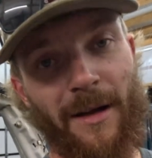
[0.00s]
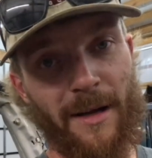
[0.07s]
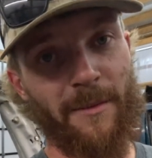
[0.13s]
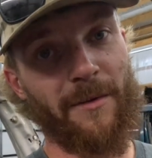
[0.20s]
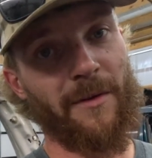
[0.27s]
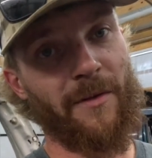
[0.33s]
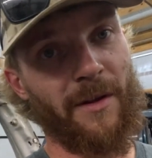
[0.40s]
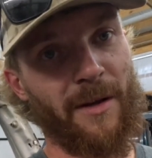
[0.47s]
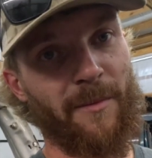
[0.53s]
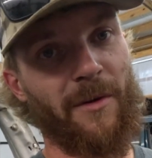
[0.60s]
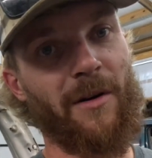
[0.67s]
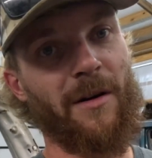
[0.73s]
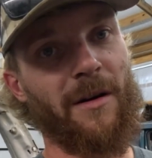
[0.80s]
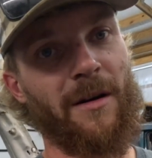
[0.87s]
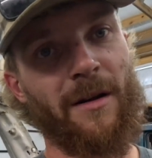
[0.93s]
top the link
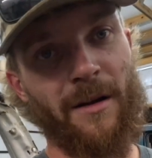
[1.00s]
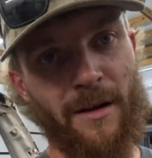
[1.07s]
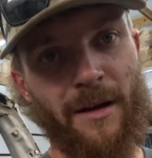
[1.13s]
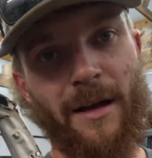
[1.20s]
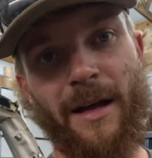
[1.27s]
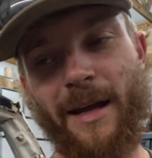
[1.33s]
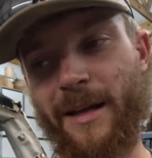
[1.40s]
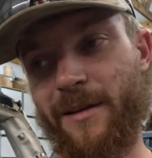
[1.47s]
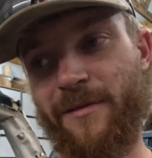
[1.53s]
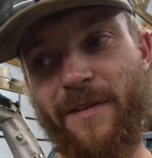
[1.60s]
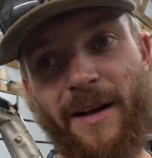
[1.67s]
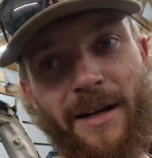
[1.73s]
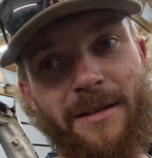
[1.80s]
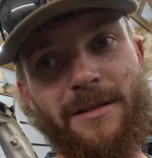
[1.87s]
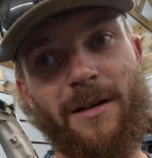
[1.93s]
bar, and get the
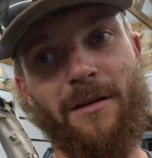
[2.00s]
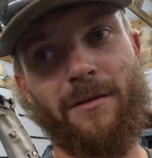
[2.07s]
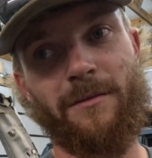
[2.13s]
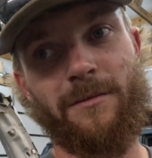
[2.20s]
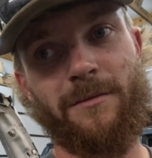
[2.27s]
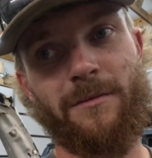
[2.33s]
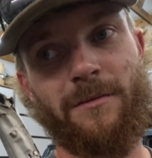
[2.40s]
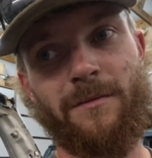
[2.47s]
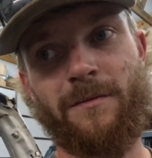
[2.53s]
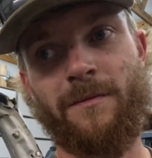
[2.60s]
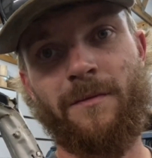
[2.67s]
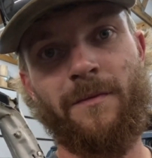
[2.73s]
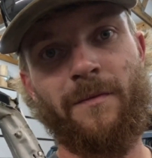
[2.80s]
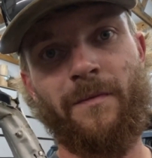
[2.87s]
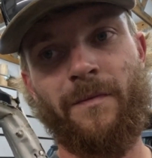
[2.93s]
fans on
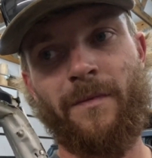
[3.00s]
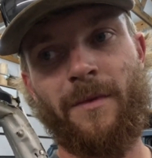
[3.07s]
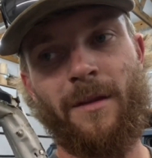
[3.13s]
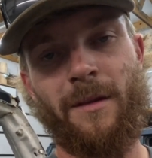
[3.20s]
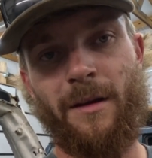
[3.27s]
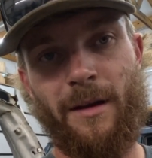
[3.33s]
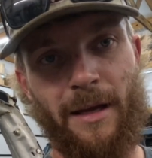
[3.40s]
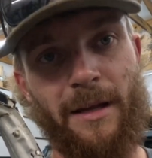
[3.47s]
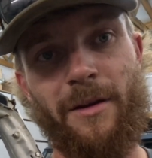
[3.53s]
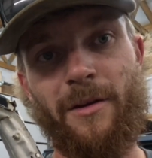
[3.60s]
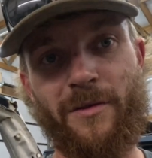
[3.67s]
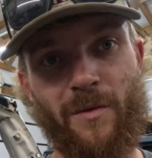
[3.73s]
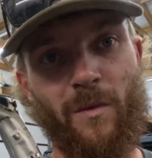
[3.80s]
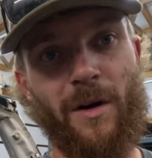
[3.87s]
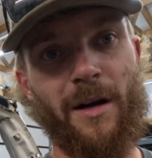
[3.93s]
and
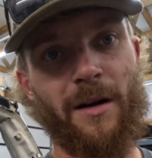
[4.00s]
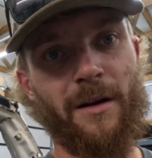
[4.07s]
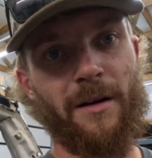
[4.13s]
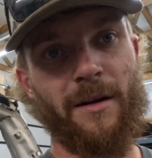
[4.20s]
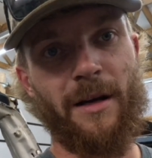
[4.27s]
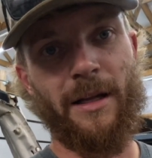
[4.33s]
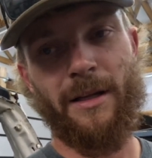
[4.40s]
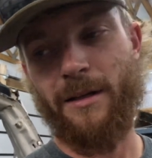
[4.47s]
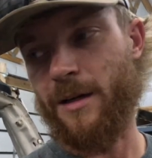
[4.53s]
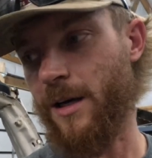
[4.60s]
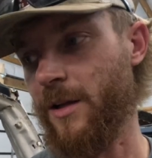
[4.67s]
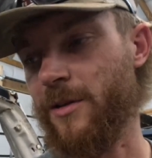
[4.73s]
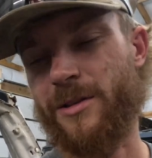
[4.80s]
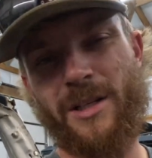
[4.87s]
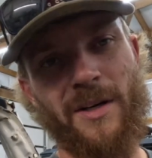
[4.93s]
do some wiring, and then the
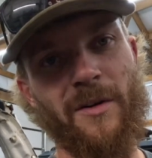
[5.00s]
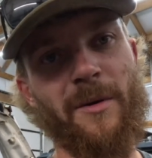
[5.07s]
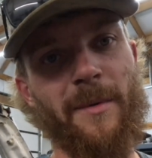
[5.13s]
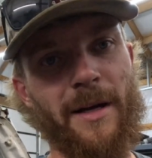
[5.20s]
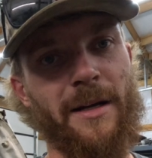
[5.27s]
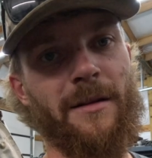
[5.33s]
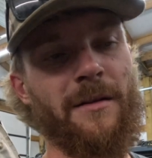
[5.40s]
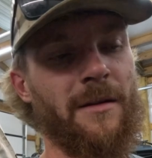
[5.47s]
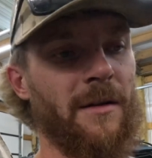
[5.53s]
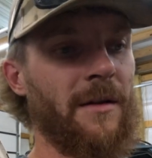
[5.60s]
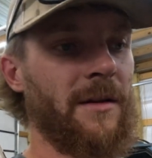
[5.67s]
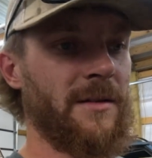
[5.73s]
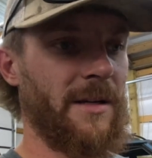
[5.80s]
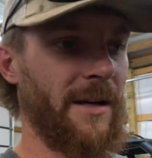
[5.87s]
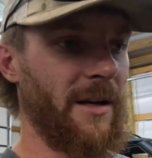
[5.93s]
other stuff we may
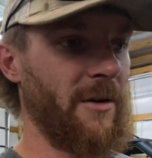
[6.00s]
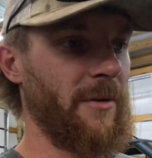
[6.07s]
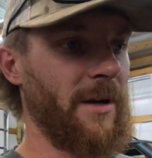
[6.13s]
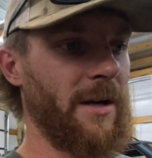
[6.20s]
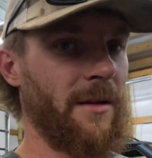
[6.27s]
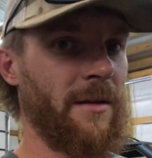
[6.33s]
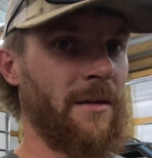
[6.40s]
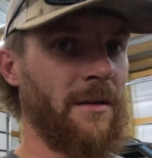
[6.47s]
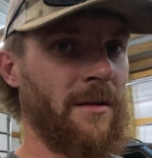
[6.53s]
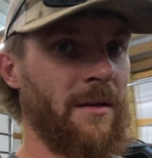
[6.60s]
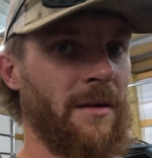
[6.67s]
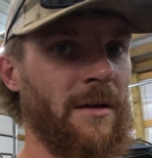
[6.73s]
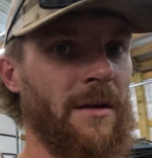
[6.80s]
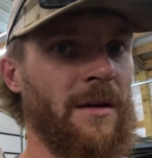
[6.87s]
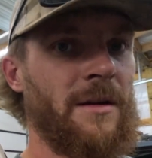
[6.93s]
tinker with,
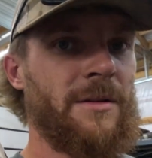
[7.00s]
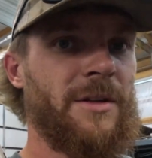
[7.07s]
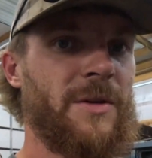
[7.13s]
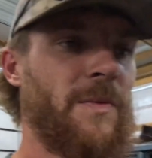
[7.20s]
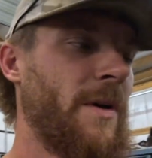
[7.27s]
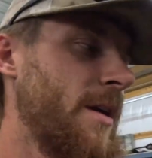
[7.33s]
just